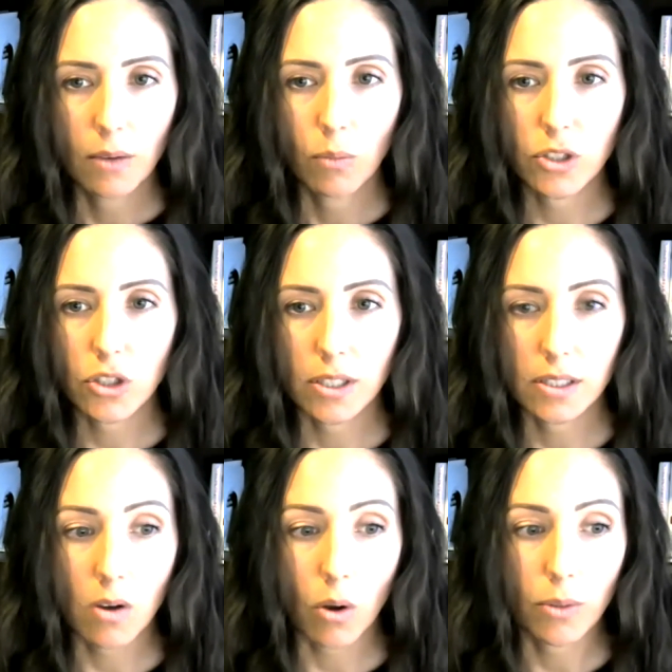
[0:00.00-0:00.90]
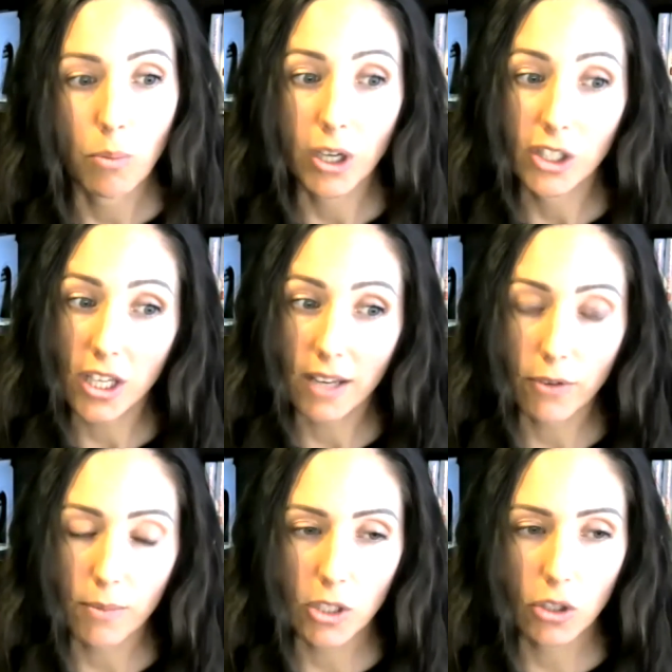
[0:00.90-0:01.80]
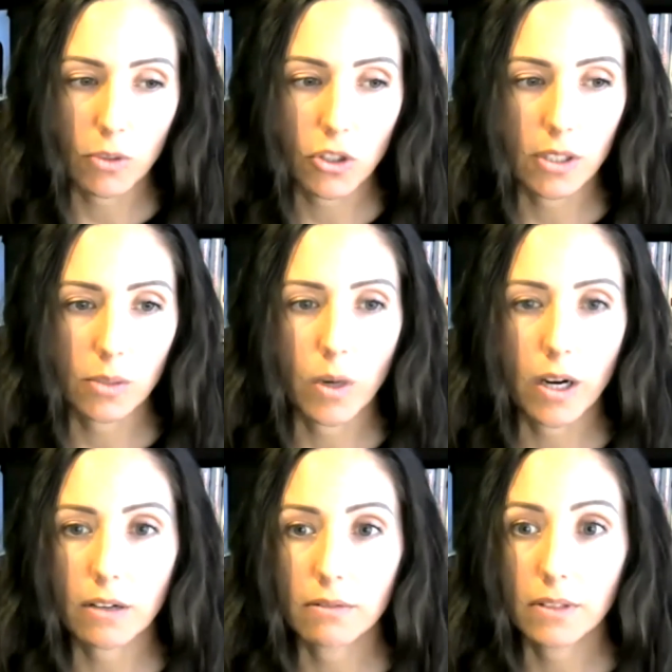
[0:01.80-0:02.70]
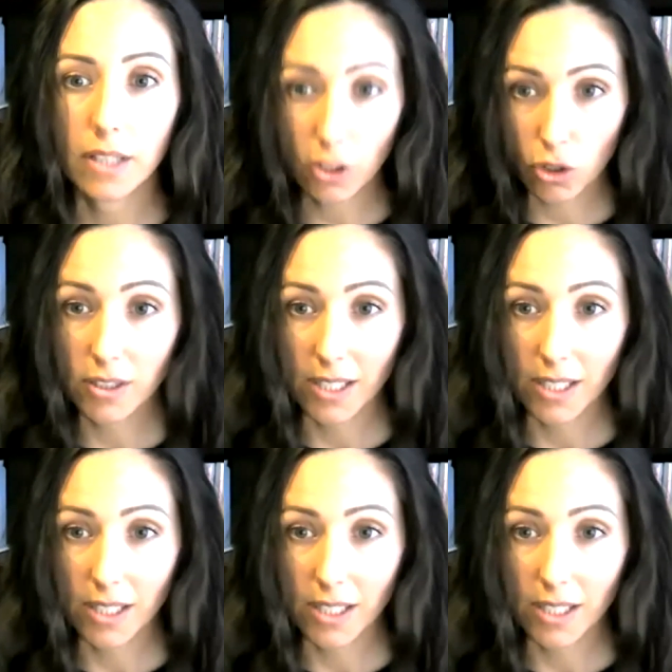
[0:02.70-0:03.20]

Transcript: which is called the mortgagee information, which is where the insurance